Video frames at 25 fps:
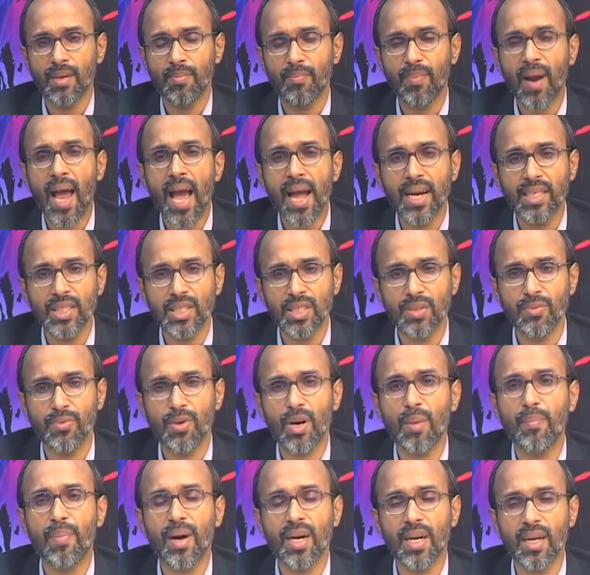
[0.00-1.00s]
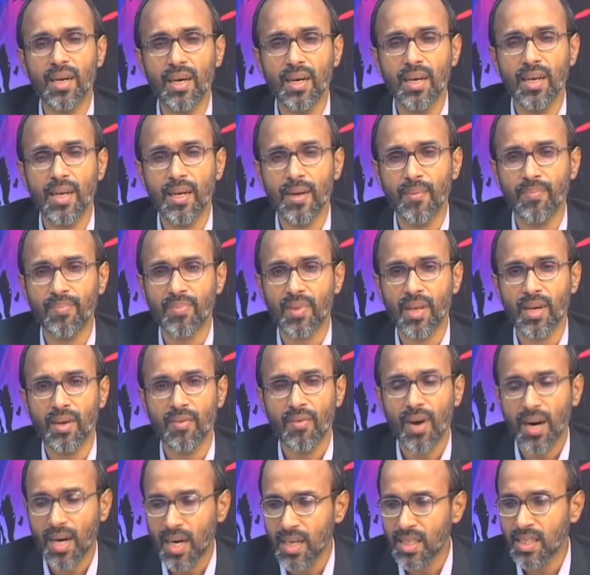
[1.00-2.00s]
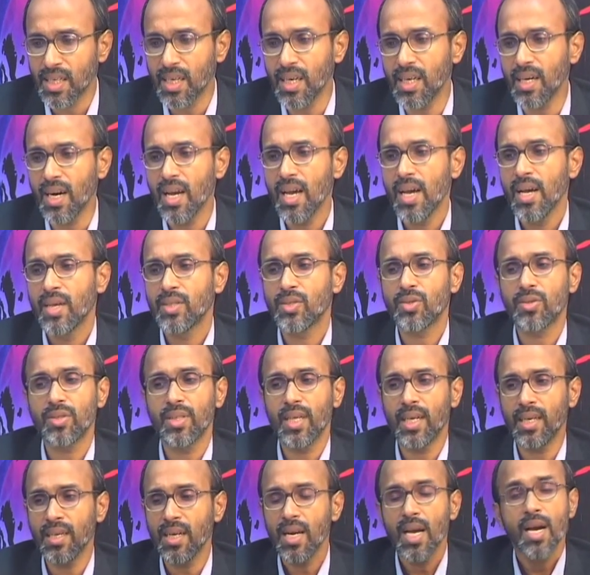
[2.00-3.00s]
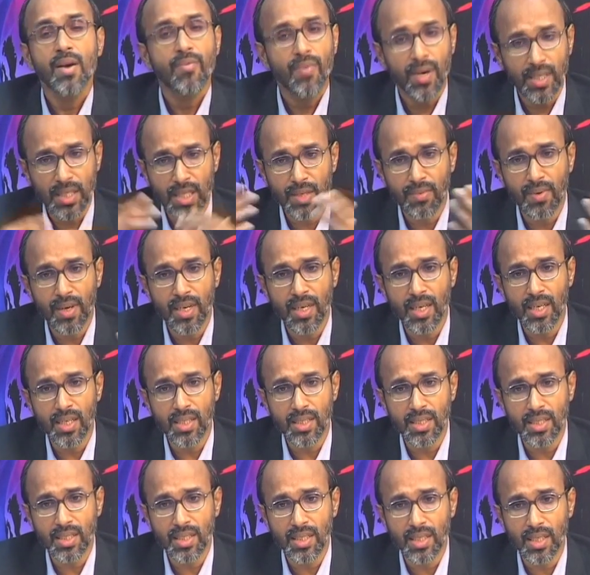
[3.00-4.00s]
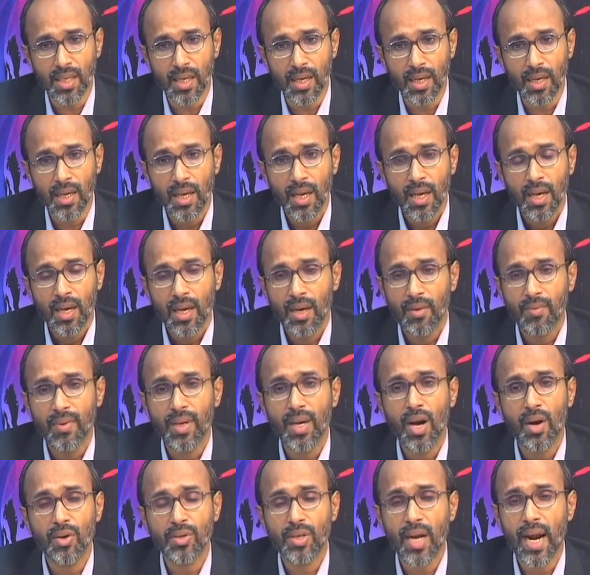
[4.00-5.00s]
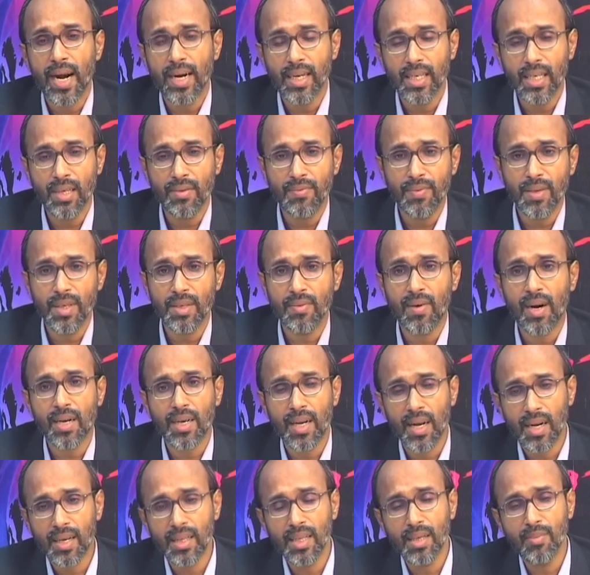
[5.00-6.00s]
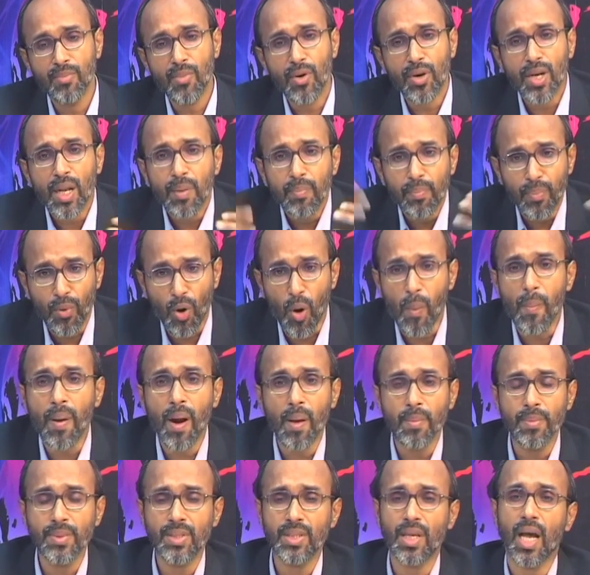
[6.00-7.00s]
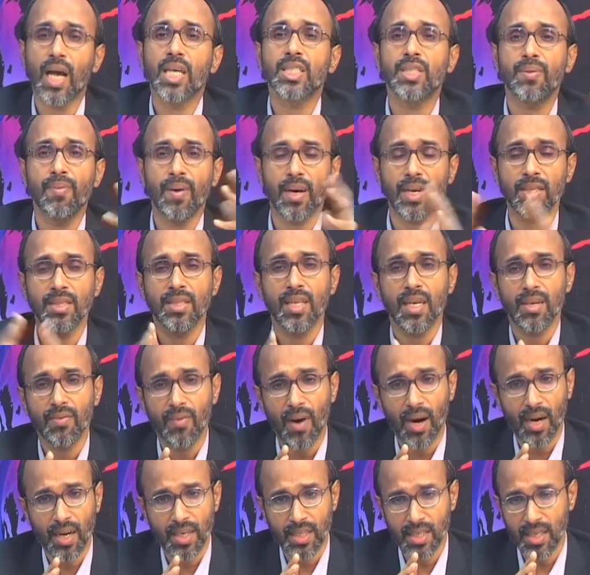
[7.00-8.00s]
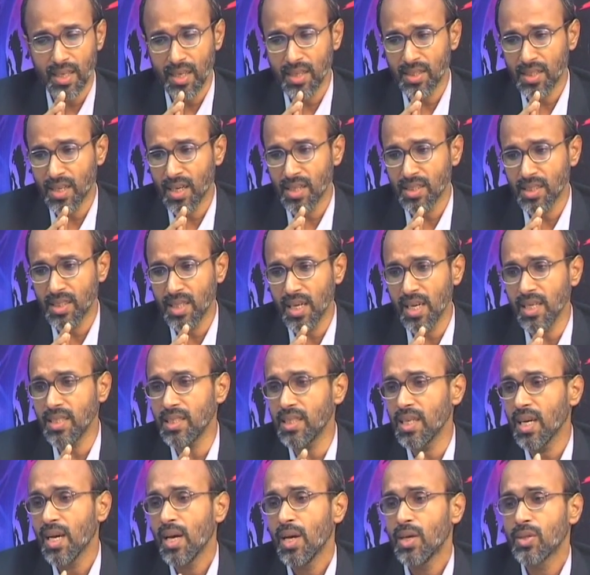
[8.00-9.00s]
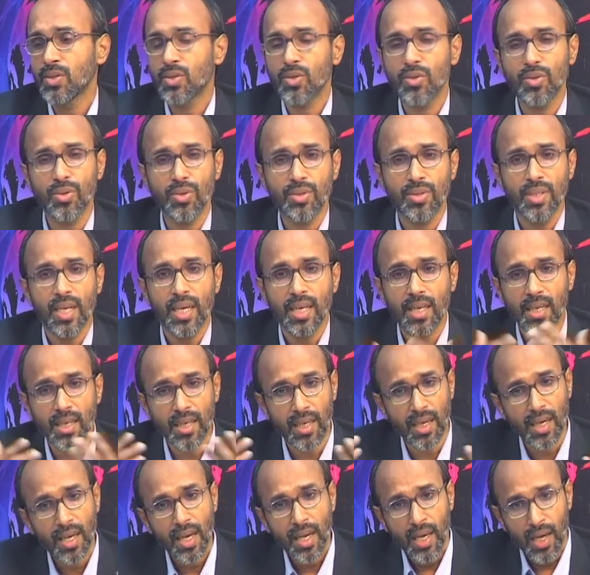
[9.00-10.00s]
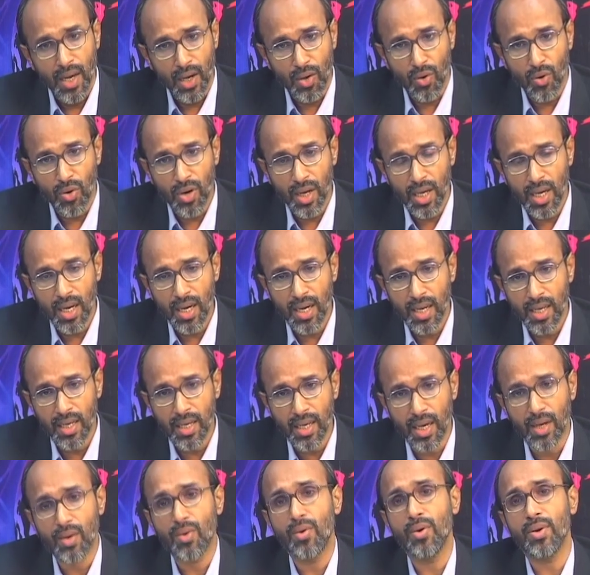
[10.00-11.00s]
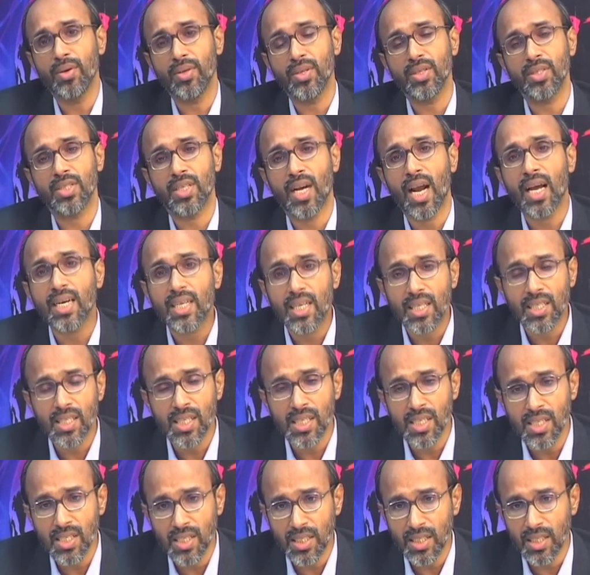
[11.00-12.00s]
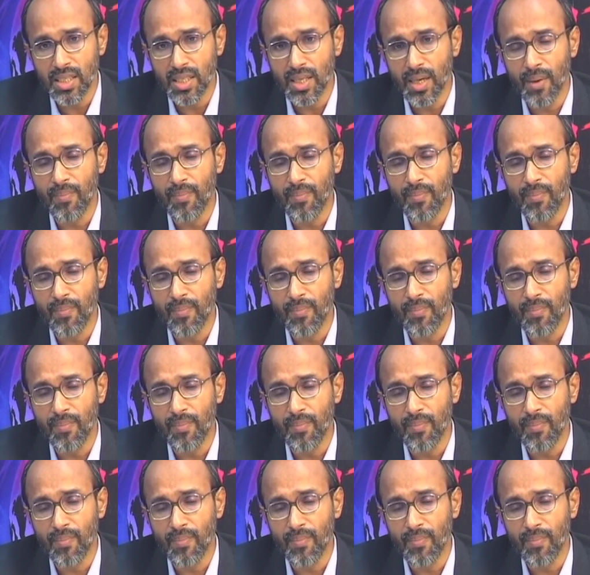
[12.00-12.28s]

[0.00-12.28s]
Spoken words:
plans for a particular watershed. So, then first one is we have to identify what are the important problems as far as that watershed is concerned. So, then accordingly, according to strategies,